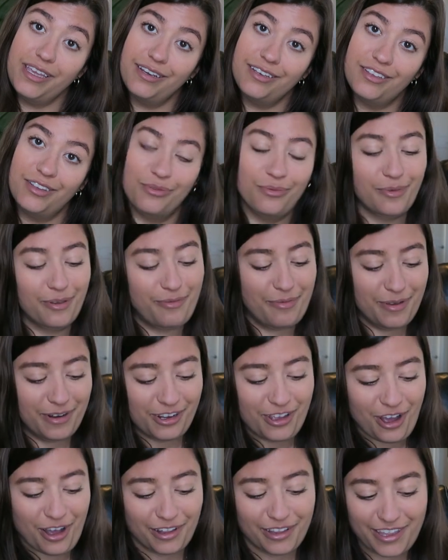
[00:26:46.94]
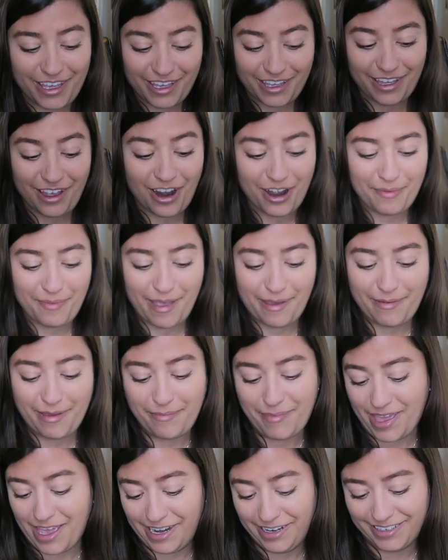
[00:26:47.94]
bean, so we've been calling our baby
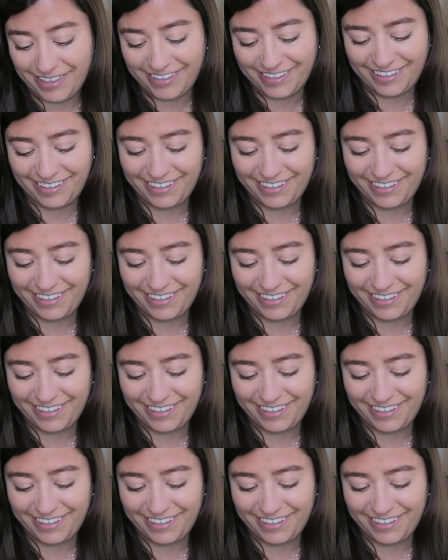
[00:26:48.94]
Bean.